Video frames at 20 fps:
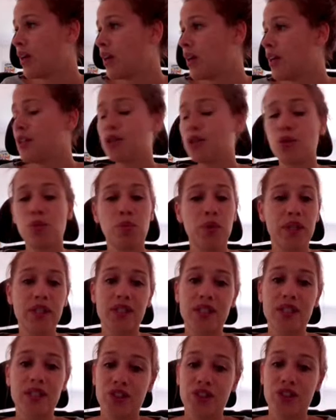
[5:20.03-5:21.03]
So
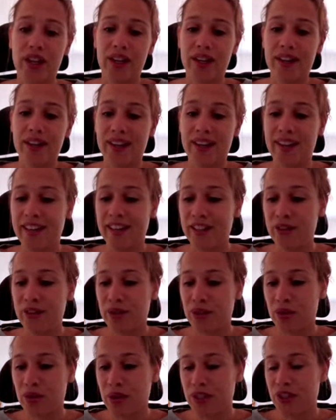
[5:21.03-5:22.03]
please share your
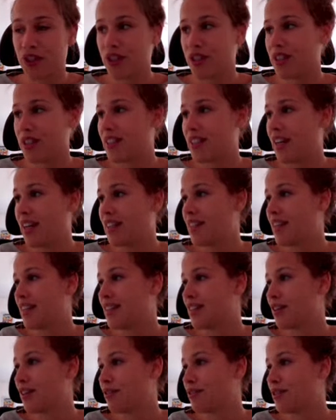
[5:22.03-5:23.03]
questions at the
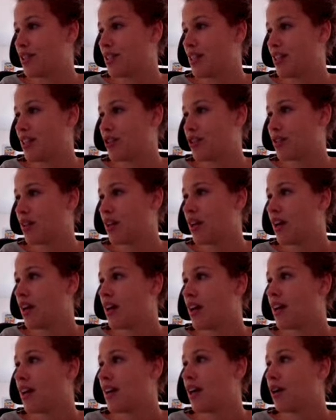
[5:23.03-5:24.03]
end of the session.
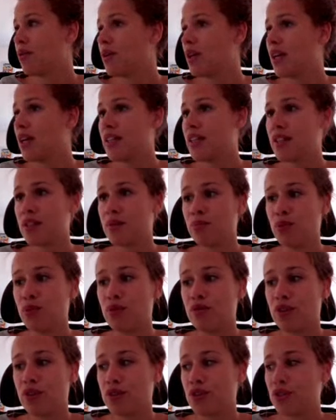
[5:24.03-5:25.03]
Now let's move
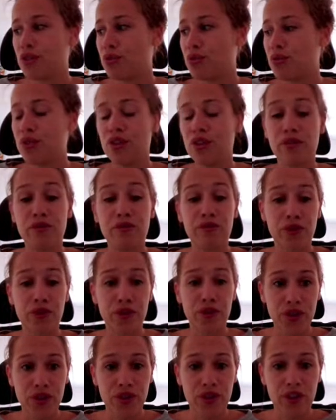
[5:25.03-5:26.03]
on to the
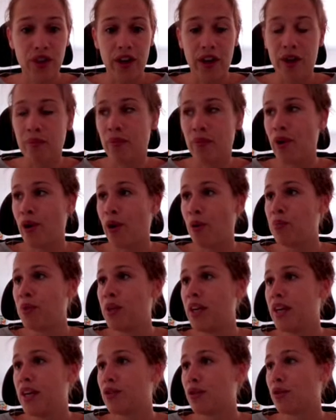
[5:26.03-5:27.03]
first
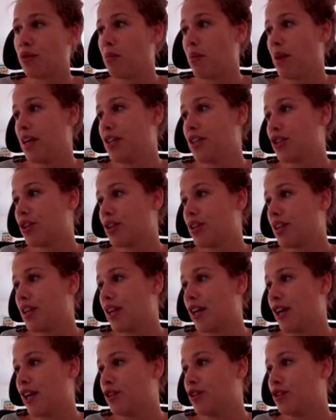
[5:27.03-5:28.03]
update or major
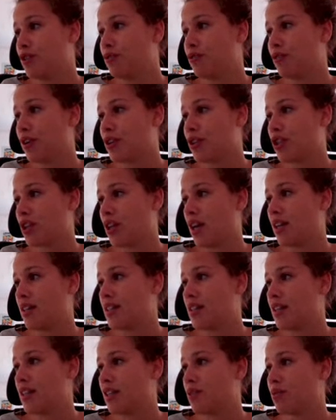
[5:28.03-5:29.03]
new
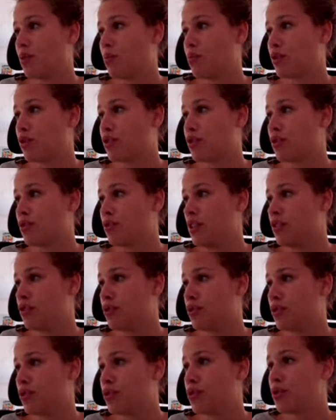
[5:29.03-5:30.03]
functionality that we want to
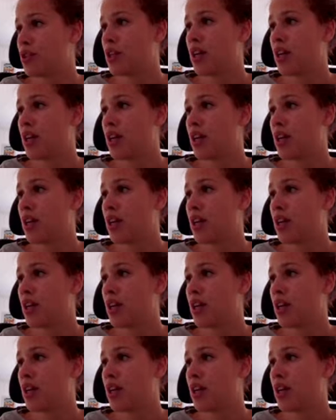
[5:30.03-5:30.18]
introduce,